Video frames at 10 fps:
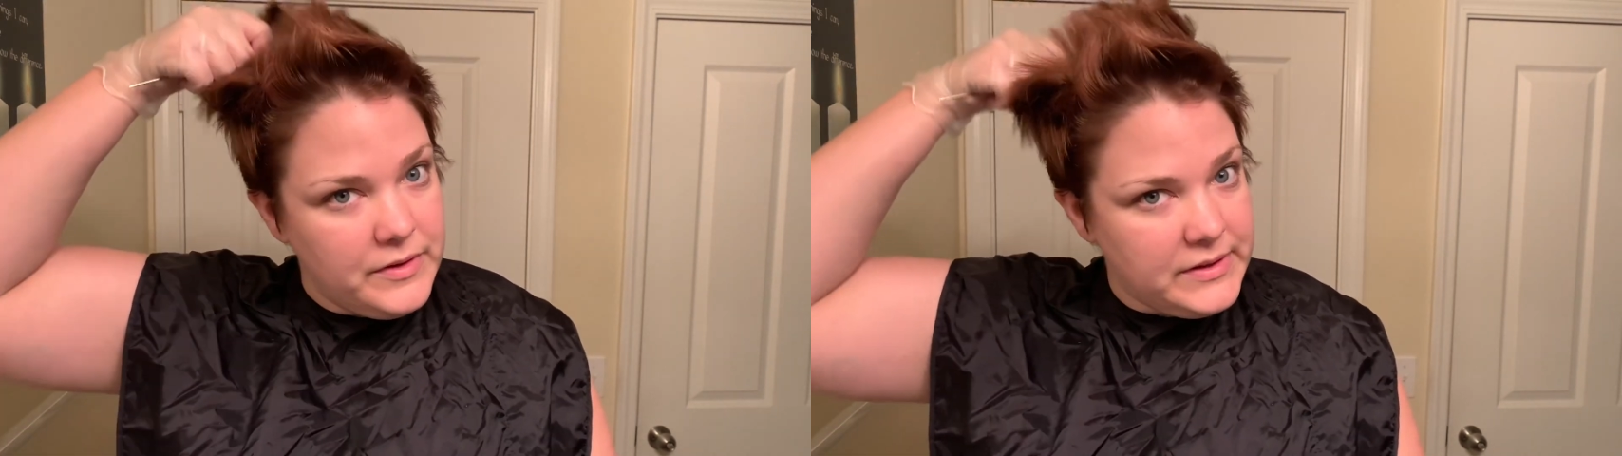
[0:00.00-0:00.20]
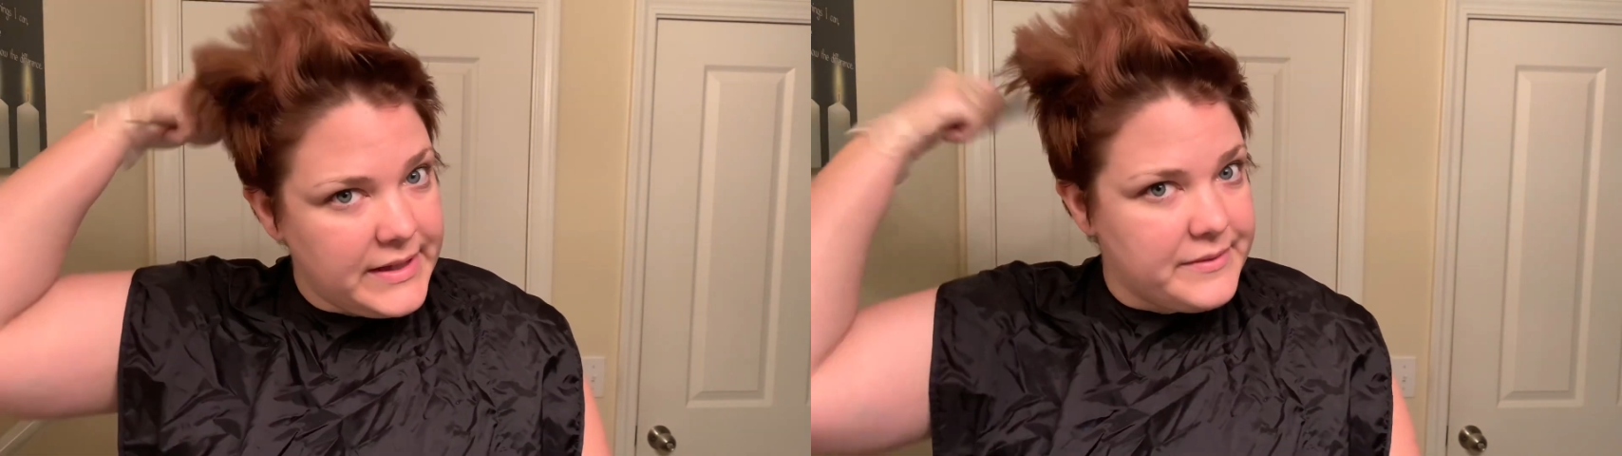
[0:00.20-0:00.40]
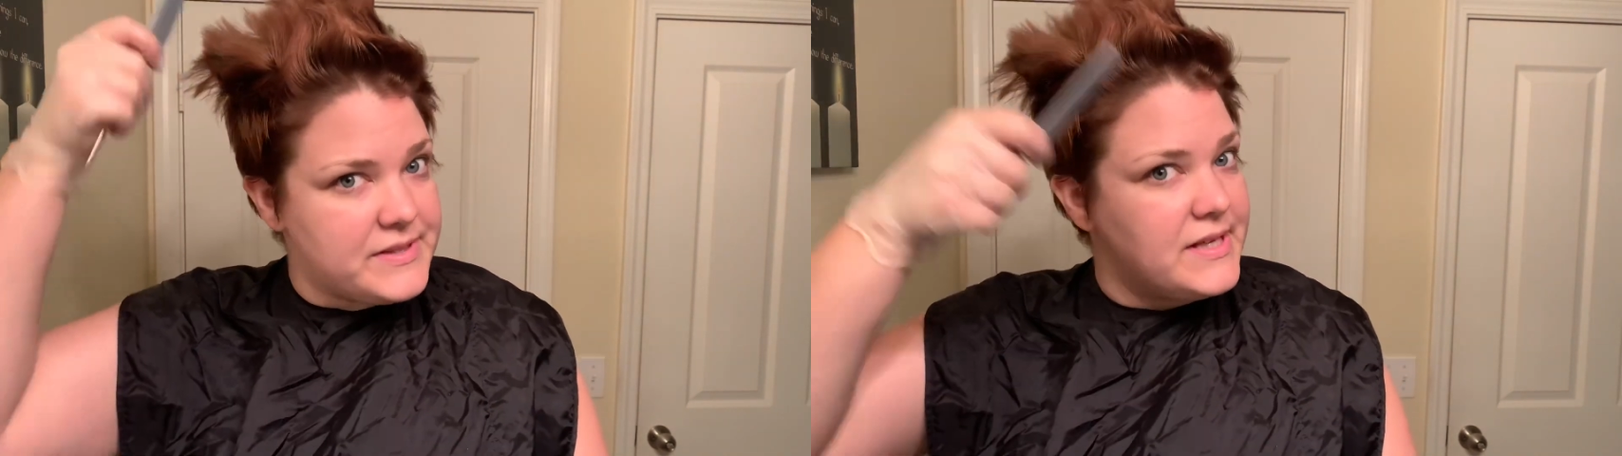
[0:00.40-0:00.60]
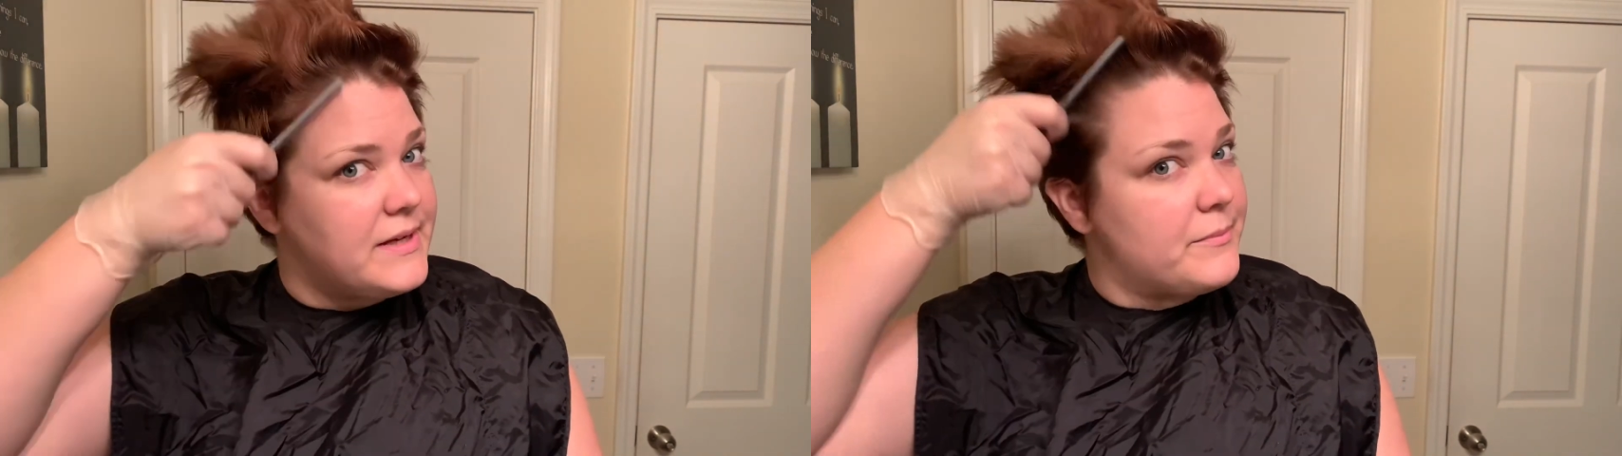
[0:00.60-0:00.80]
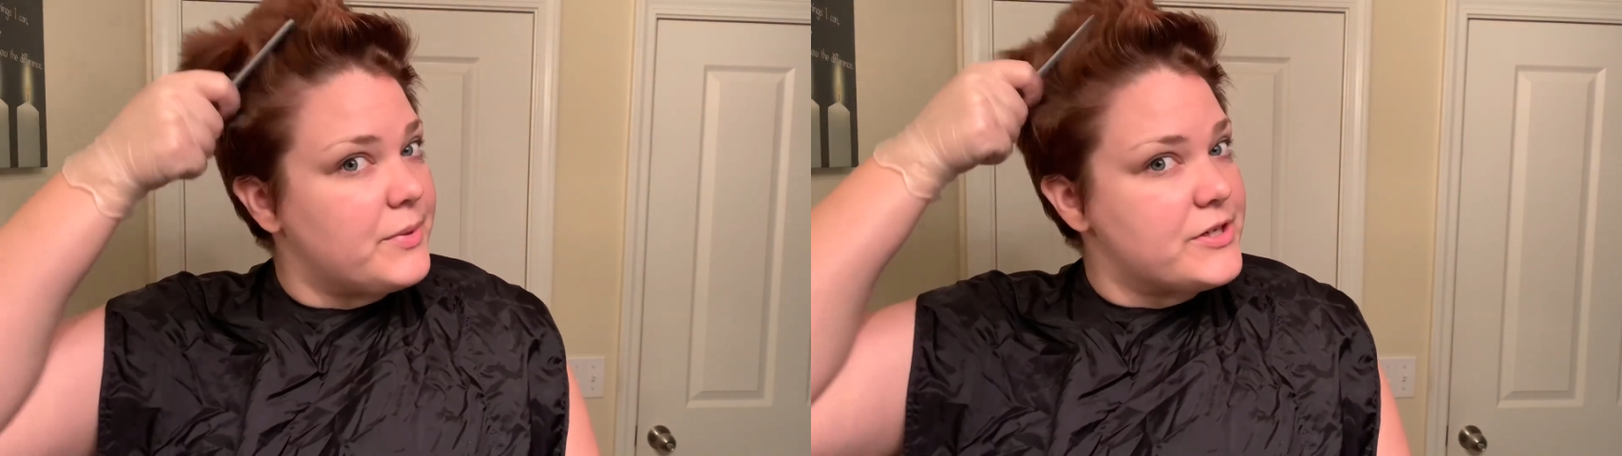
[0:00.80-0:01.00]
like I was
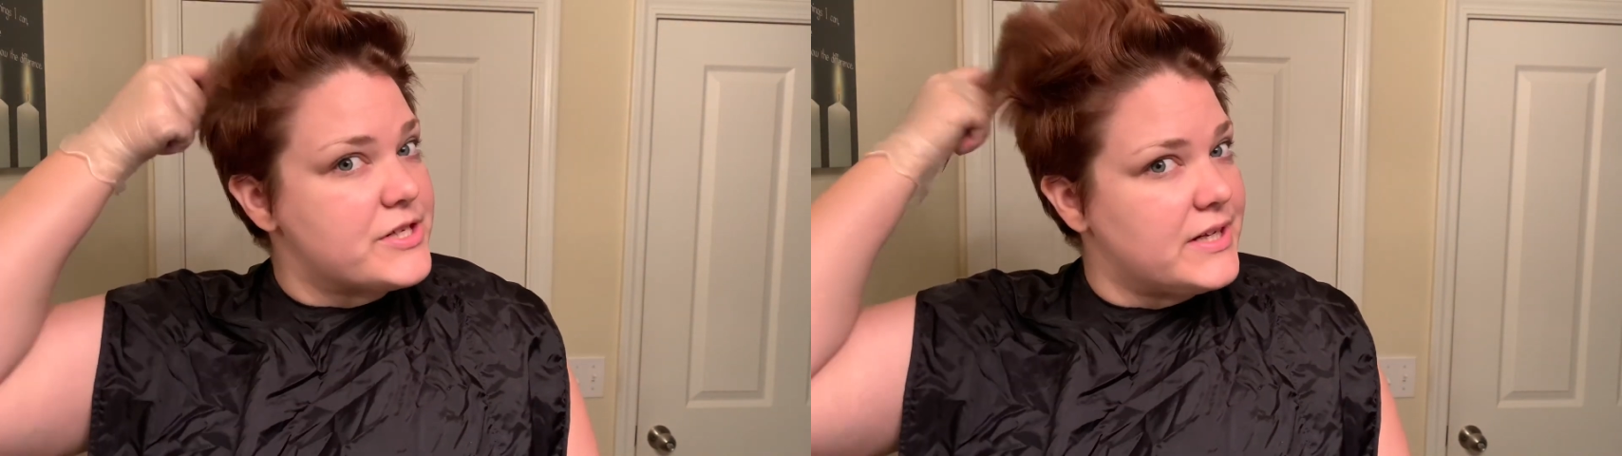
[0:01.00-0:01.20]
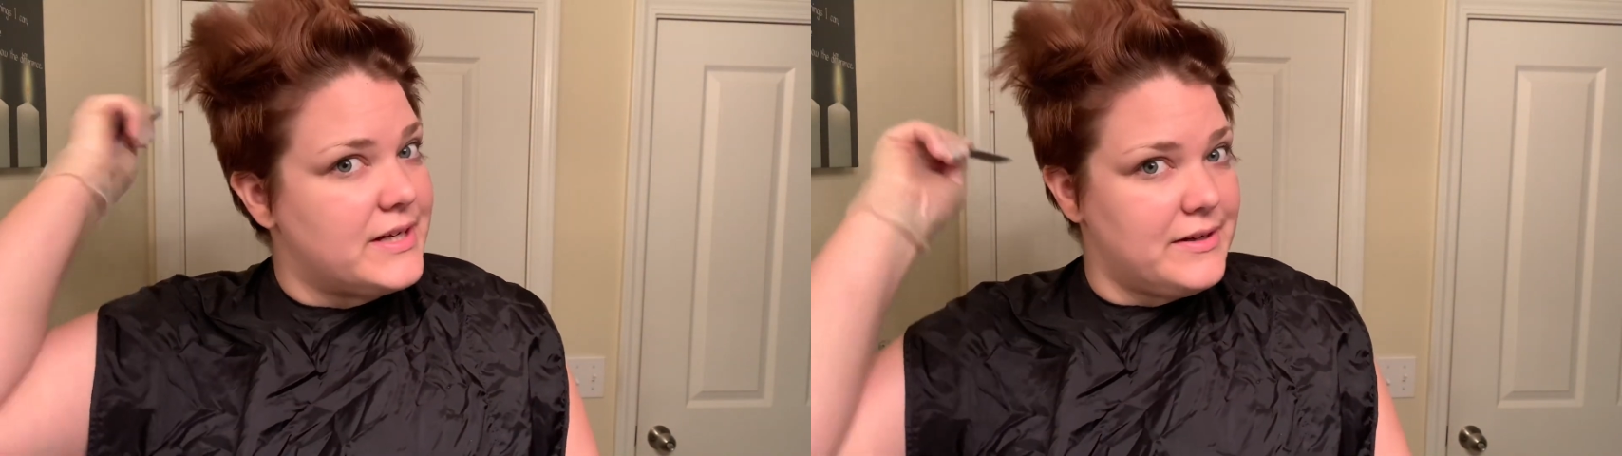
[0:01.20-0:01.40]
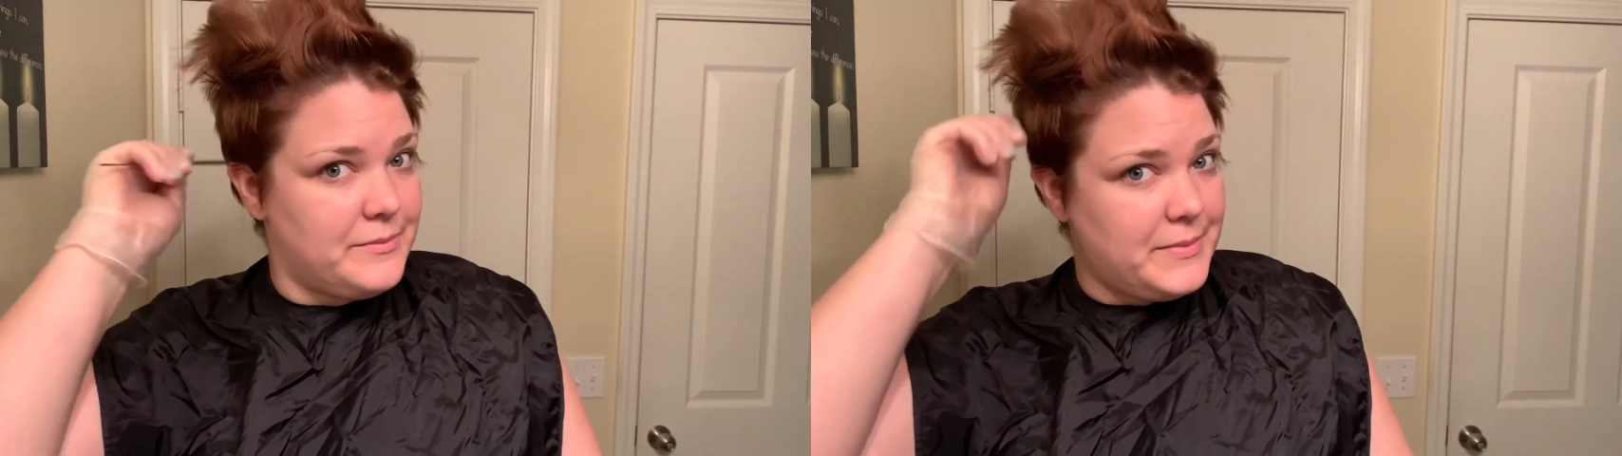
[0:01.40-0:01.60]
saying, brushing it out,